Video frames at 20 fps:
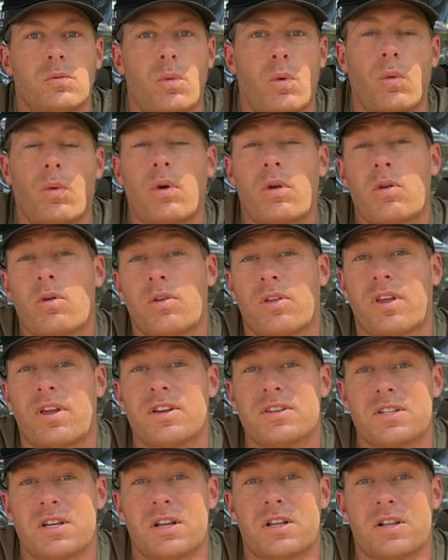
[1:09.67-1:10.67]
We're working with
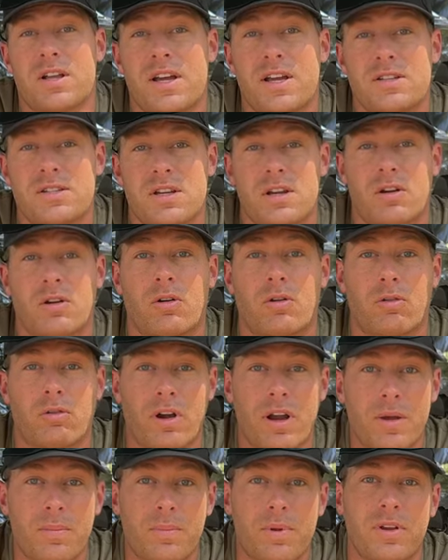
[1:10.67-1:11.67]
Kids and Clays and
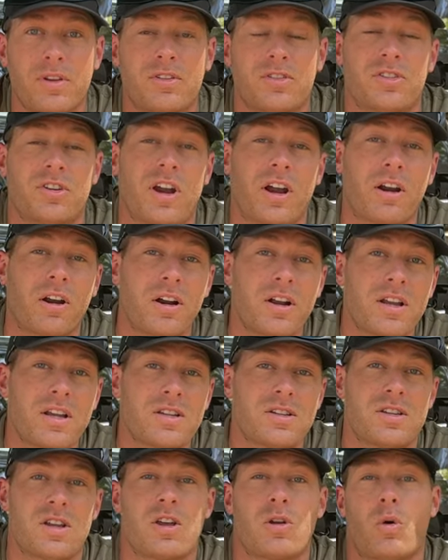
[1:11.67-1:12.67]
Greenpeace
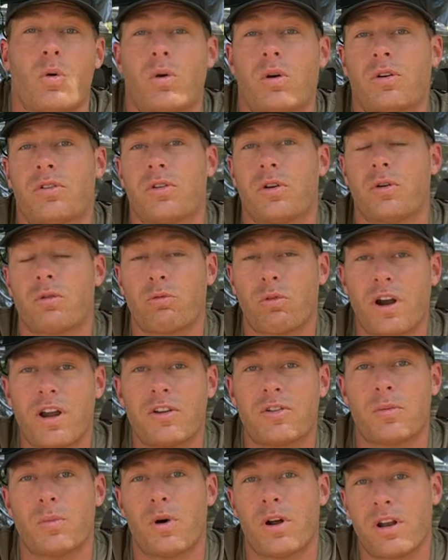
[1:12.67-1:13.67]
charities in order to
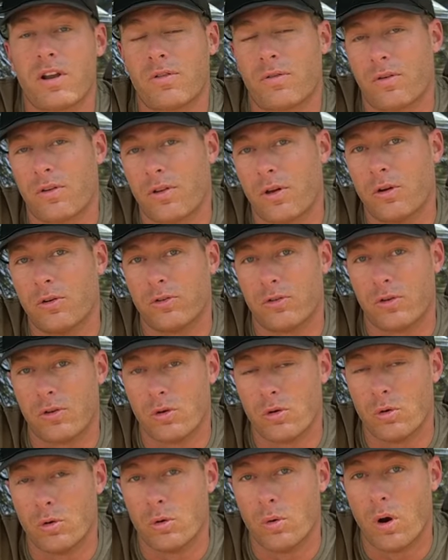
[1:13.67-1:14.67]
raise money for those
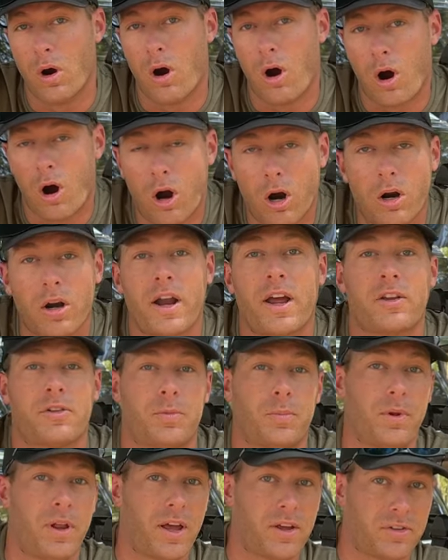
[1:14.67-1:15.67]
who aren't as
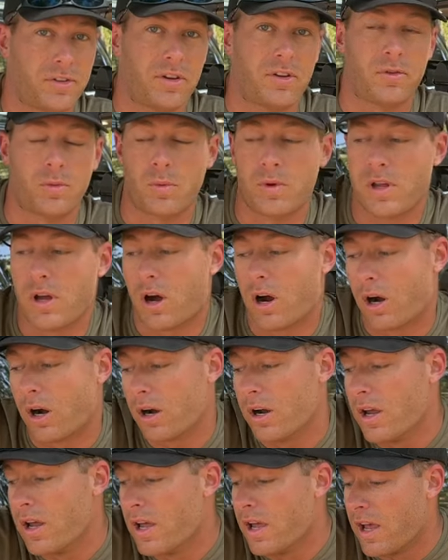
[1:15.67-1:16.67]
blessed as we are.
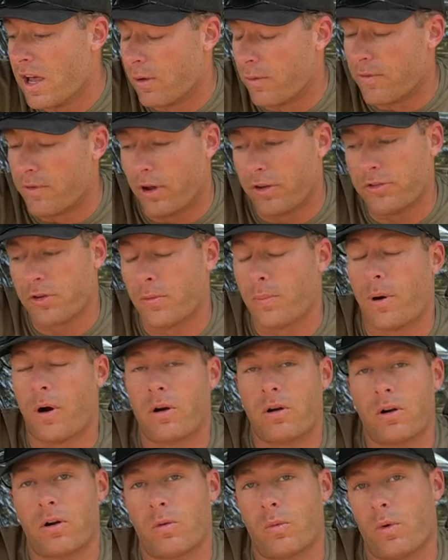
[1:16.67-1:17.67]
We've also
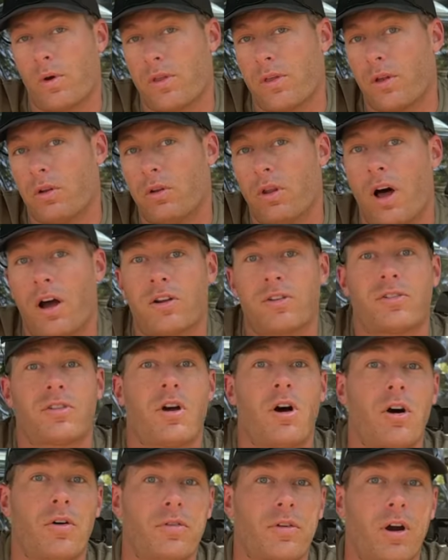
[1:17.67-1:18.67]
partnered with Lux
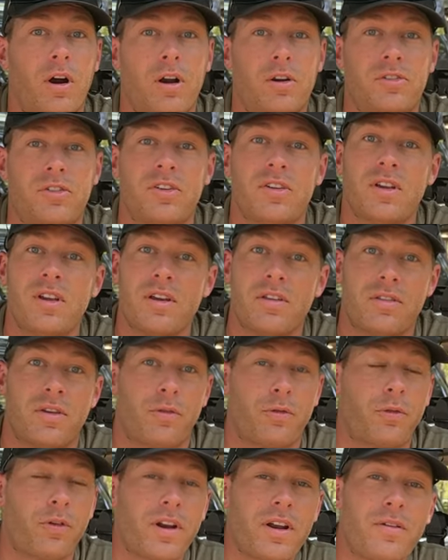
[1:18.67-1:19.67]
Golf Carts, the
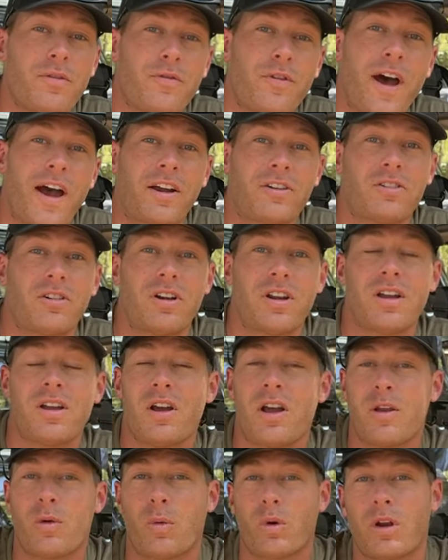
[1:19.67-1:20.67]
Freedom Factory,
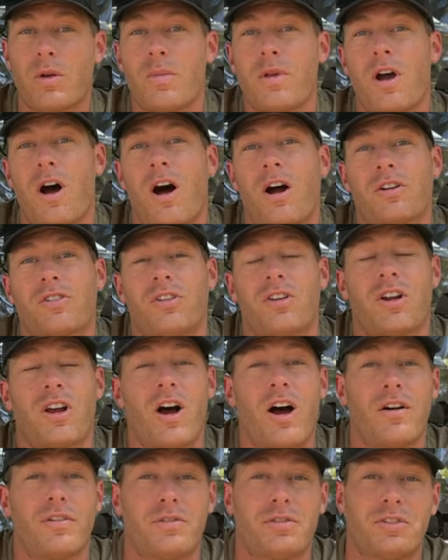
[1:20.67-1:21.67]
and we're gonna be auctioning
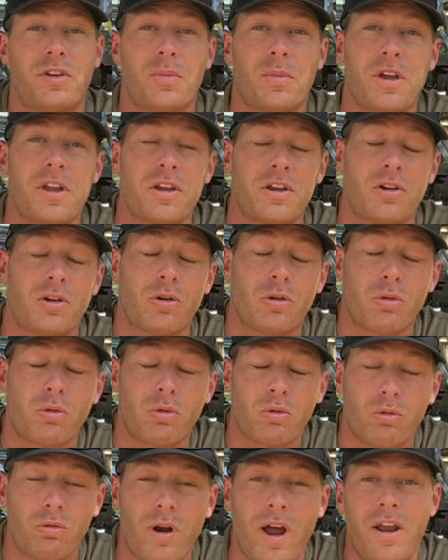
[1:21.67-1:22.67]
off some
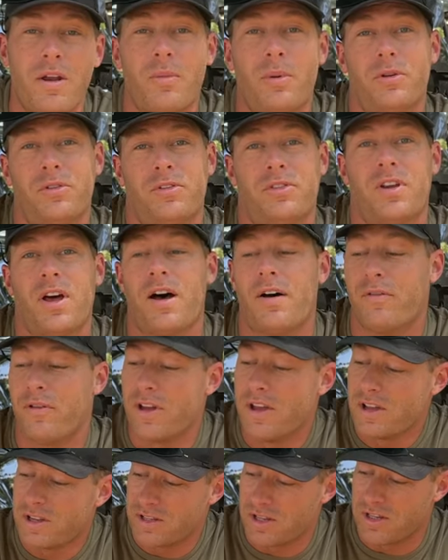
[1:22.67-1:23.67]
incredible stuff,
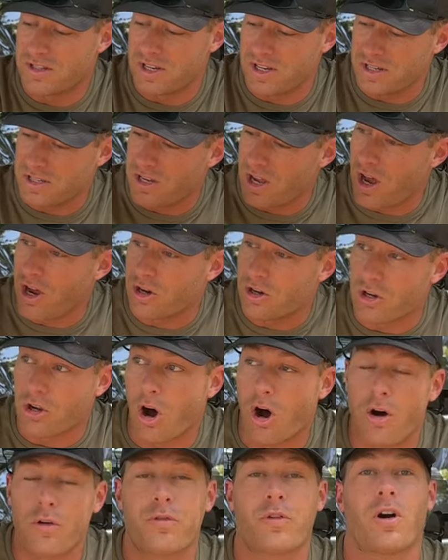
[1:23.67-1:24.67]
such as a
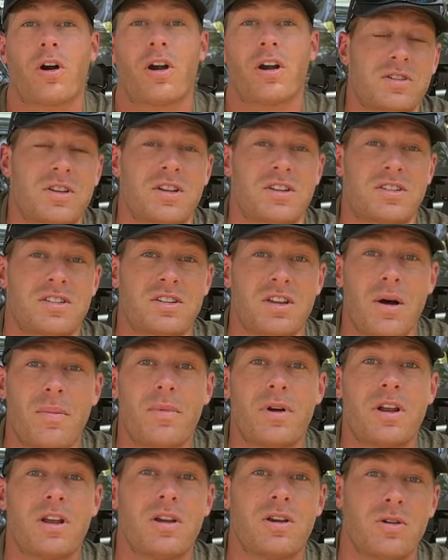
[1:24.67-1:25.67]
golf cart to
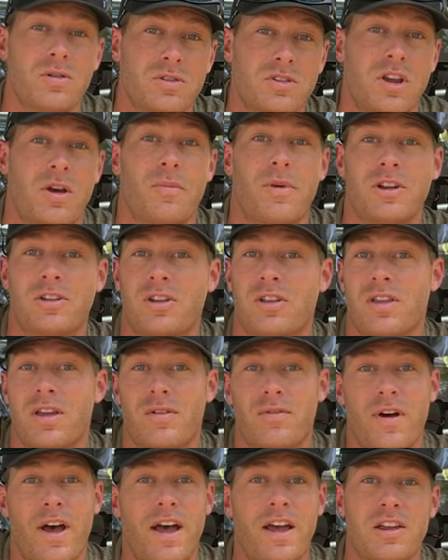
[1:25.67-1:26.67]
somebody who's coming to the
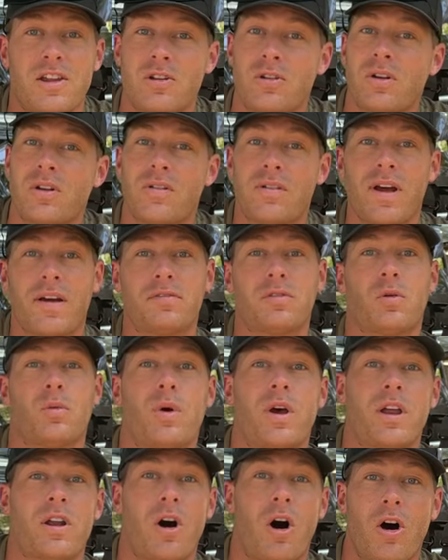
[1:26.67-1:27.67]
event. You don't even have to
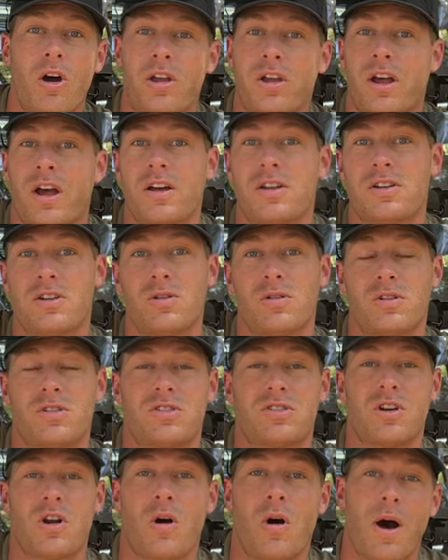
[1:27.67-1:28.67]
win. All you gotta do is
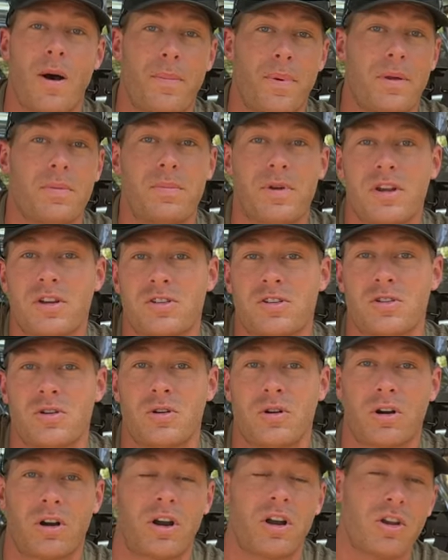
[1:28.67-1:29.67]
show up and be a
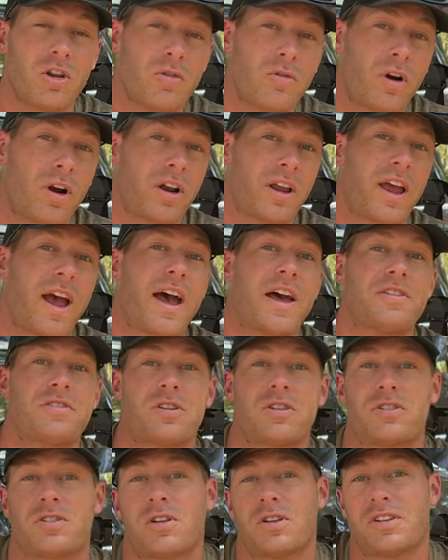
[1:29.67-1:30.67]
shooter, and you've already
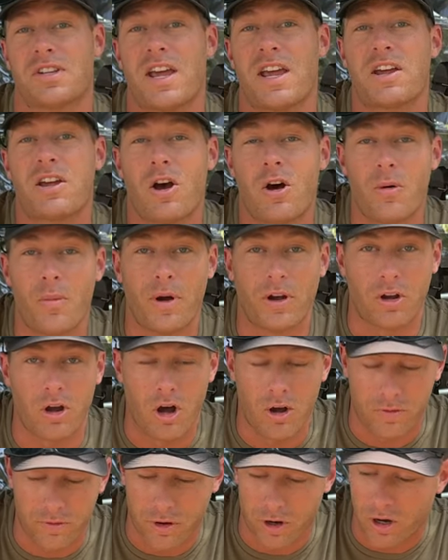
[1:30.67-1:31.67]
entered to take home a
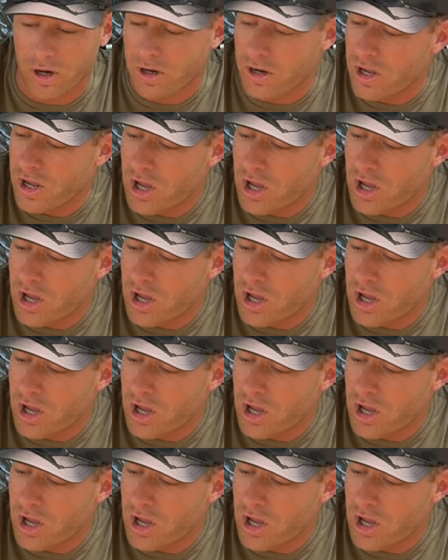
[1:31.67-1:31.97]
golf cart.